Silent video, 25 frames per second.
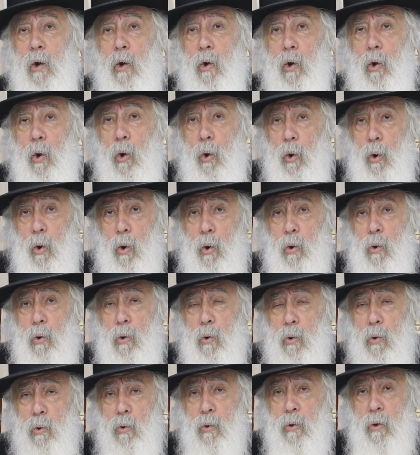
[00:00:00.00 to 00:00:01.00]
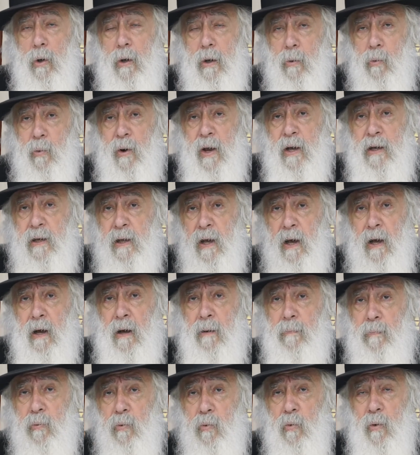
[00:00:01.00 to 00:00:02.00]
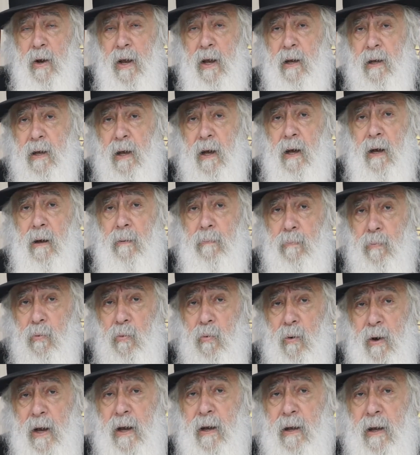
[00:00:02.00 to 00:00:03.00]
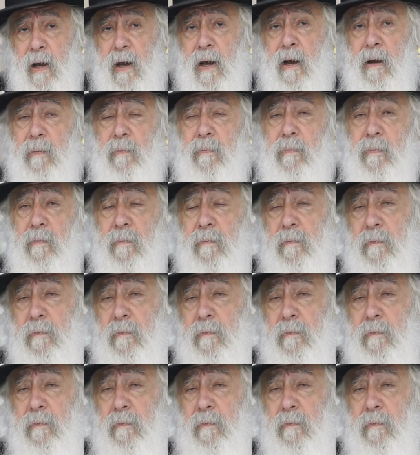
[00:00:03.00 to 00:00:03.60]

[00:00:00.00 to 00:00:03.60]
Oru, wake up, wake up, wake up."